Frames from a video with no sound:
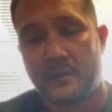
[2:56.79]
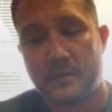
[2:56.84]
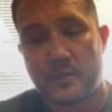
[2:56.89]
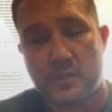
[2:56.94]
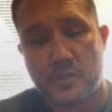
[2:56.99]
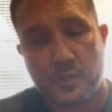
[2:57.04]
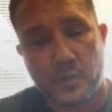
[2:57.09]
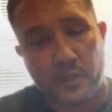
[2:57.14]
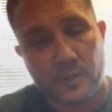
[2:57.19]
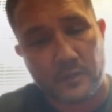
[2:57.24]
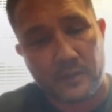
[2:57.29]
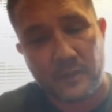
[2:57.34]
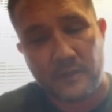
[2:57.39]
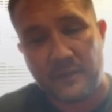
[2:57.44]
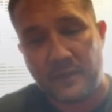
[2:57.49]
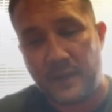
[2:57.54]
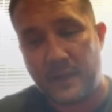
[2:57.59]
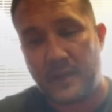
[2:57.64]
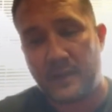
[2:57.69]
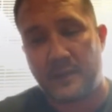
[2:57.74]
their sugar
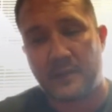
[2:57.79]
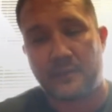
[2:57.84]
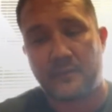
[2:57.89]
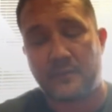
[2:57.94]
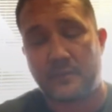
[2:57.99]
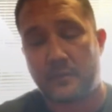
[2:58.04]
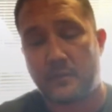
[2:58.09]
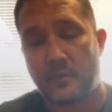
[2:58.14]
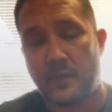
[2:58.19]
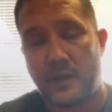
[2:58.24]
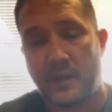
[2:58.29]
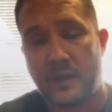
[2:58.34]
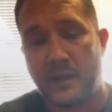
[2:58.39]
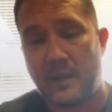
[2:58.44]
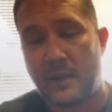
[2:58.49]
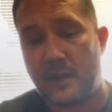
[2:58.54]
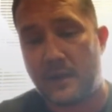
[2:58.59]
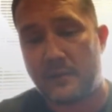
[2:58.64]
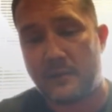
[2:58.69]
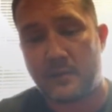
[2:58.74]
intake is too
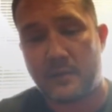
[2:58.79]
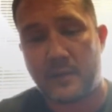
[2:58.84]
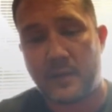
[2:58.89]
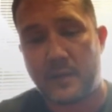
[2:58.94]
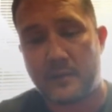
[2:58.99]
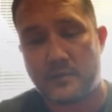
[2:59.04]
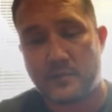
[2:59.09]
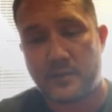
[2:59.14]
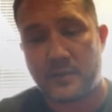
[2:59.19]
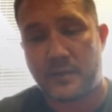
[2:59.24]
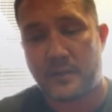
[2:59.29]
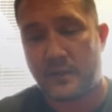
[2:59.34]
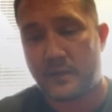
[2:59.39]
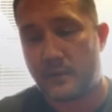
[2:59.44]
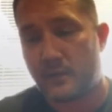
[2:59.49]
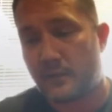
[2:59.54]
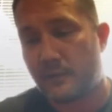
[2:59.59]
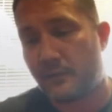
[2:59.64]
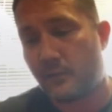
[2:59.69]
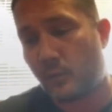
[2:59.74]
high, they're not drinking
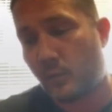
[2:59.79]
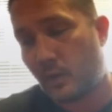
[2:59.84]
enough